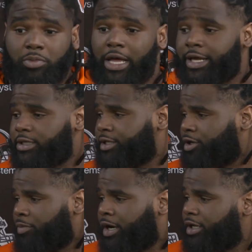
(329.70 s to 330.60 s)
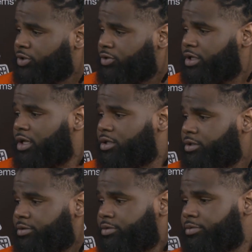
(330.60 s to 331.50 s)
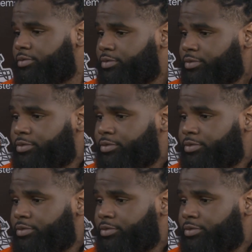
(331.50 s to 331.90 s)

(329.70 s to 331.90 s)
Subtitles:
Black and teal, my high school colors. All